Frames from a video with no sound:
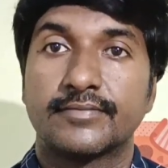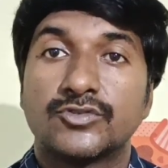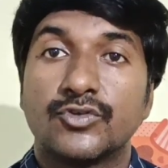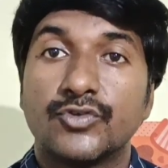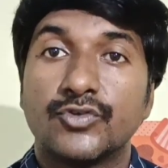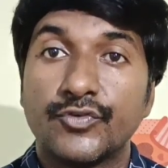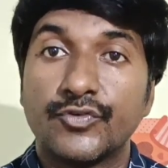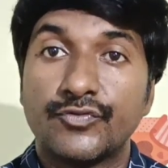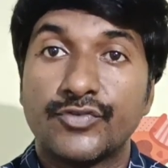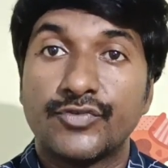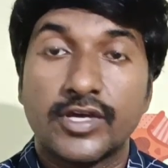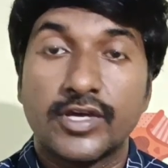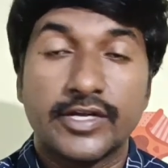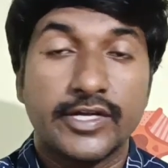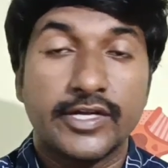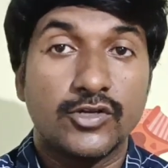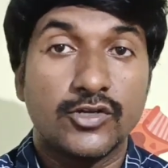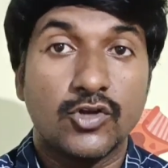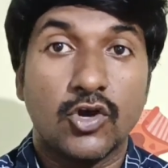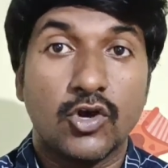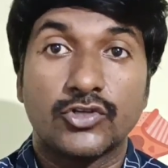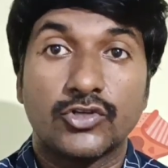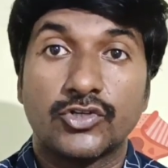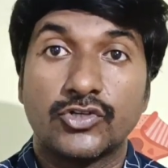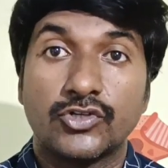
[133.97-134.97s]
So if you are
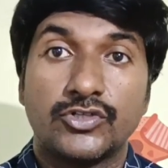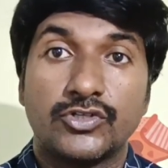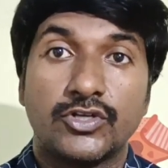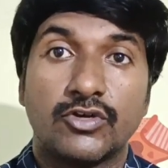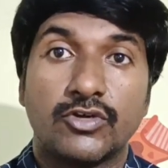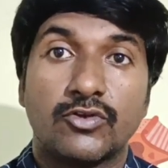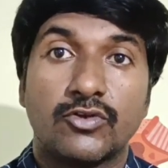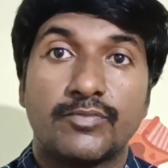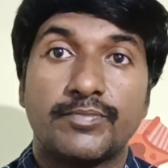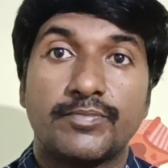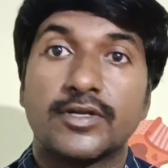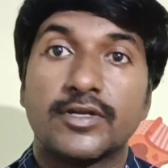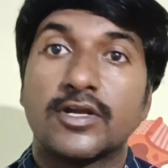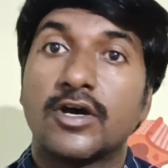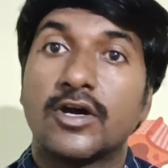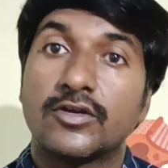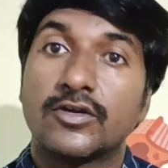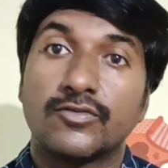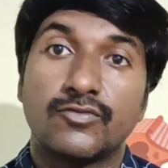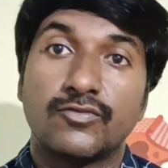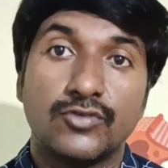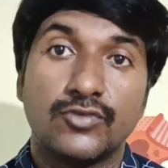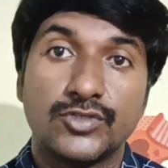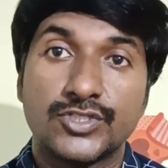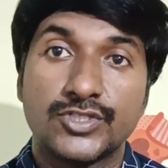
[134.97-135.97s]
a .NET developer
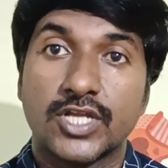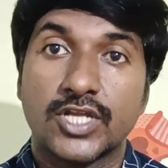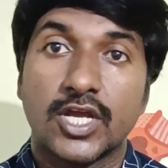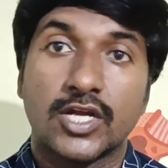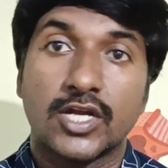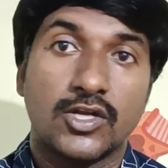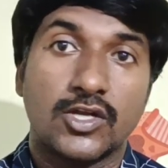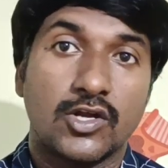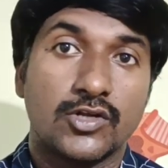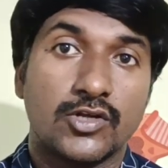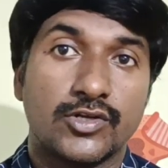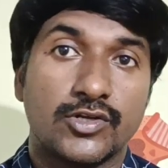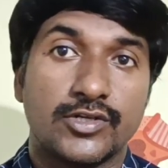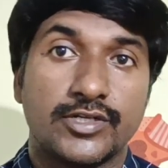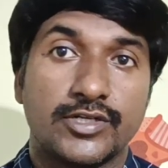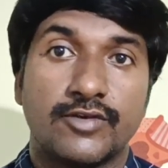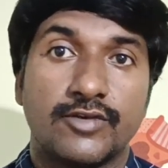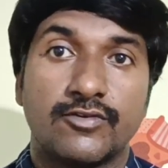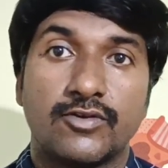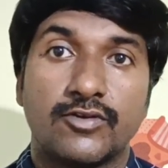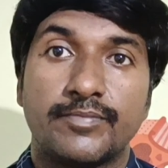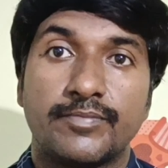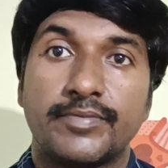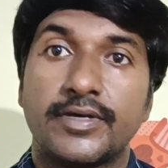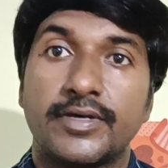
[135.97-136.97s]
or full-stack
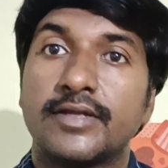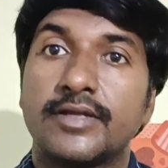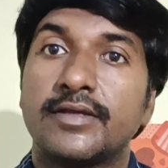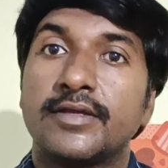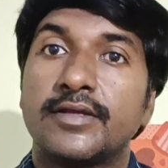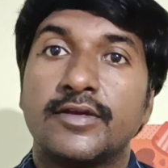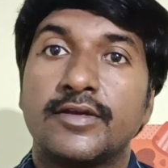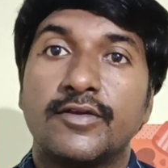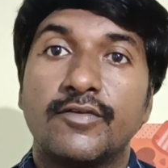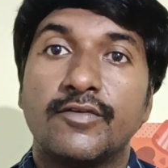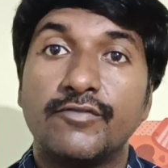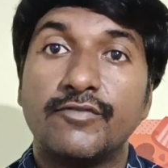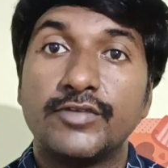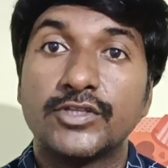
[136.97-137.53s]
.NET developer,